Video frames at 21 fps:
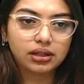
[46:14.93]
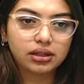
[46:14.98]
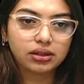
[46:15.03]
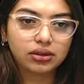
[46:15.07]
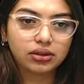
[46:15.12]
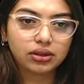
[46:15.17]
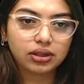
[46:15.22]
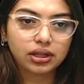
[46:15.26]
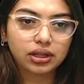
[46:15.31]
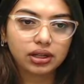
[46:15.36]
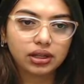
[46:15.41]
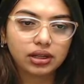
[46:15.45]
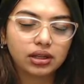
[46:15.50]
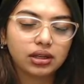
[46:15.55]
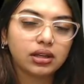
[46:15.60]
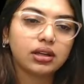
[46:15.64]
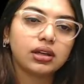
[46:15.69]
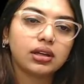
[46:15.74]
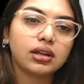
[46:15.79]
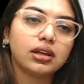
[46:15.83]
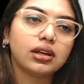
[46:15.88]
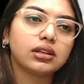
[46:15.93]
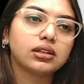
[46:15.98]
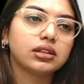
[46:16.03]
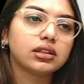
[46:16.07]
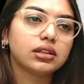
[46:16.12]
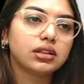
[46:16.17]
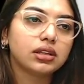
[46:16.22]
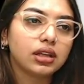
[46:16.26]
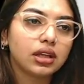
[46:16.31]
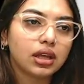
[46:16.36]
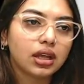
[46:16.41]
Okay,
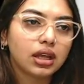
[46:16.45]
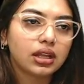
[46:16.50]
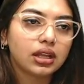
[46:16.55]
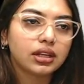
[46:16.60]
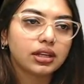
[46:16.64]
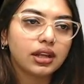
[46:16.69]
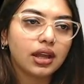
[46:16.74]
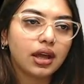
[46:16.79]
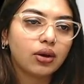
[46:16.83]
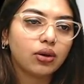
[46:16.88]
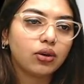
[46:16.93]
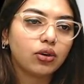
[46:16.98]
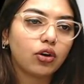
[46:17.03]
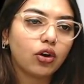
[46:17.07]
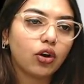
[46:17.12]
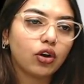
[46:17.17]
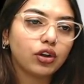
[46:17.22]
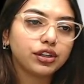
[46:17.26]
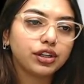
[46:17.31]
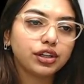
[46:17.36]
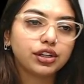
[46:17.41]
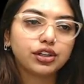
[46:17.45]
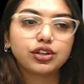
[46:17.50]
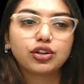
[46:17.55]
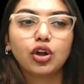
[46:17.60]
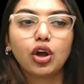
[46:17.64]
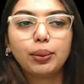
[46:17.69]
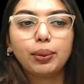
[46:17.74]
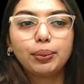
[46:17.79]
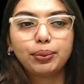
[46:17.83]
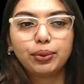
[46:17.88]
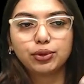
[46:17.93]
now on the
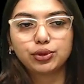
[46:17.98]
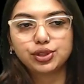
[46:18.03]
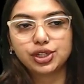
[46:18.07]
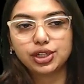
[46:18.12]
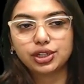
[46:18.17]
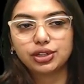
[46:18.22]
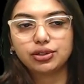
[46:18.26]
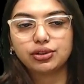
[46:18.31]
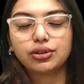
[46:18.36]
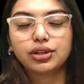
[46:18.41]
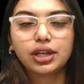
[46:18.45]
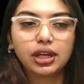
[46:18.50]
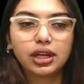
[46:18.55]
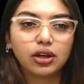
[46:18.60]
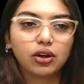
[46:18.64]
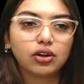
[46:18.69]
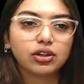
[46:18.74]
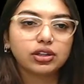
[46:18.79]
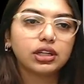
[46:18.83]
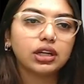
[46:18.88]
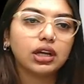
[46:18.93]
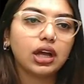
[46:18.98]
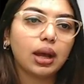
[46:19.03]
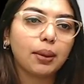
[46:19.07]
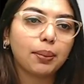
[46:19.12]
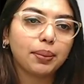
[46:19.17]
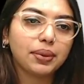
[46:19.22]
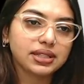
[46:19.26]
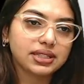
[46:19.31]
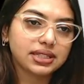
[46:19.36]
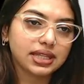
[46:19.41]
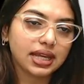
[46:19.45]
top portion, okay, on the
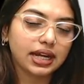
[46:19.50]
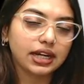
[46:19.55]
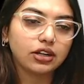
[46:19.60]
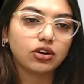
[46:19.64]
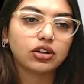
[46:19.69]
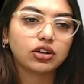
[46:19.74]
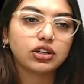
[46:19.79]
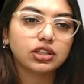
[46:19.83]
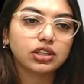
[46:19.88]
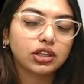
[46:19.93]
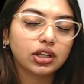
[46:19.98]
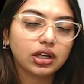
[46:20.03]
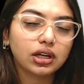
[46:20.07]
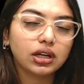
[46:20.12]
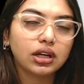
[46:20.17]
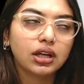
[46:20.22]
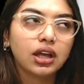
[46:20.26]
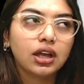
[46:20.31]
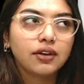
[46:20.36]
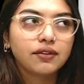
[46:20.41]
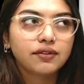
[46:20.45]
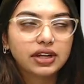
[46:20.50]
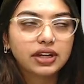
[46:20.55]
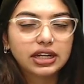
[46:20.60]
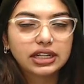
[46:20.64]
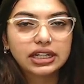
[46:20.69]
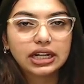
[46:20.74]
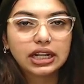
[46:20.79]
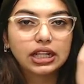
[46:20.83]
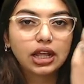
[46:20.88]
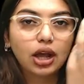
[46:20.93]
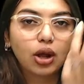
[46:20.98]
upper side or on the, we can
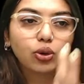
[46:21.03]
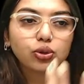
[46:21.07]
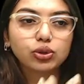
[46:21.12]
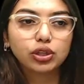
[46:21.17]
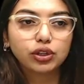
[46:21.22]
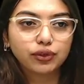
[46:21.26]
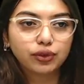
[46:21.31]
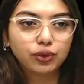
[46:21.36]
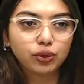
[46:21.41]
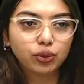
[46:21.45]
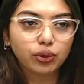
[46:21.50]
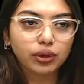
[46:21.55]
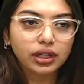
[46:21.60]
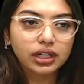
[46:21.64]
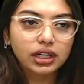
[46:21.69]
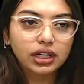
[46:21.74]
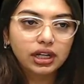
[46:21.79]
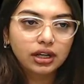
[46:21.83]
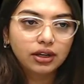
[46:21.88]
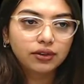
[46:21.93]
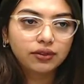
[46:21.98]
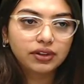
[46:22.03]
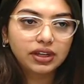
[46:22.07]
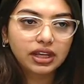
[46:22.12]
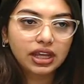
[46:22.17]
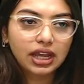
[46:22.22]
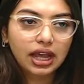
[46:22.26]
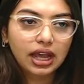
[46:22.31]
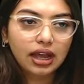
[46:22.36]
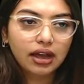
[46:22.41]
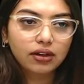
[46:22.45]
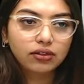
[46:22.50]
tell, the outer fluid, we
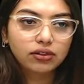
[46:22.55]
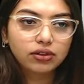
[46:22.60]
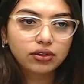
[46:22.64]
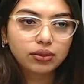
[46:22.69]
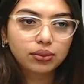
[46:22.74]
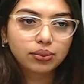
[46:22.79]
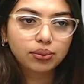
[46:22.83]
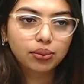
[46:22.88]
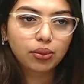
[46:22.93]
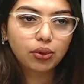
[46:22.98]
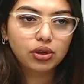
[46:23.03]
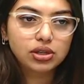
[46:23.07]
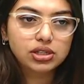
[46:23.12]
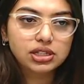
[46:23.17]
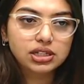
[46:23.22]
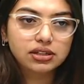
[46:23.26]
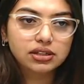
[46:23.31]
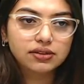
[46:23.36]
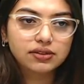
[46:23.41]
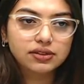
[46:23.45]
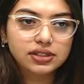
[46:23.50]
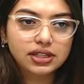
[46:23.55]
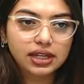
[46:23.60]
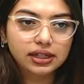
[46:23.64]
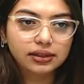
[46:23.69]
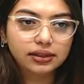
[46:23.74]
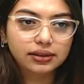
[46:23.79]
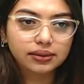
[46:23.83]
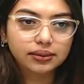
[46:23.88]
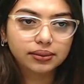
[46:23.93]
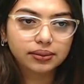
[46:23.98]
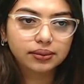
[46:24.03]
have positive side.
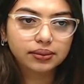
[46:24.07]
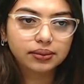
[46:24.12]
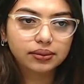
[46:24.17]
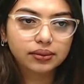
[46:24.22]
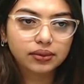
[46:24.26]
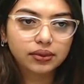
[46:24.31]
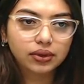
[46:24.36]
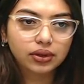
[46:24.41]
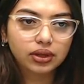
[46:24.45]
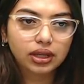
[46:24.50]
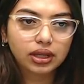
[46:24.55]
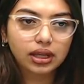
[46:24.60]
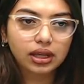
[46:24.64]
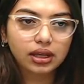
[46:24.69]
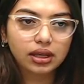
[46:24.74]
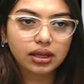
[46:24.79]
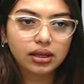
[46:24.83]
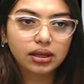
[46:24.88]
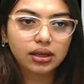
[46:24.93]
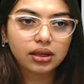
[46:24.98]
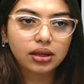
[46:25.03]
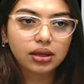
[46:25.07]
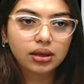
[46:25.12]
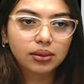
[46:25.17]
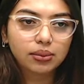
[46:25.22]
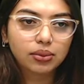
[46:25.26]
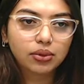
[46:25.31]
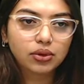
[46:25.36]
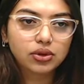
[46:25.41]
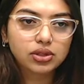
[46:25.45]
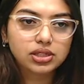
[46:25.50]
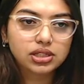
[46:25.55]
Okay,
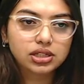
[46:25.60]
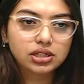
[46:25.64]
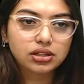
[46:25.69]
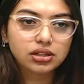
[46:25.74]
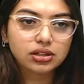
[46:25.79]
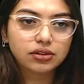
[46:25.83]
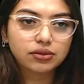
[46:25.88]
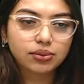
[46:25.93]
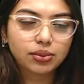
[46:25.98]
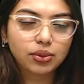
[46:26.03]
positive.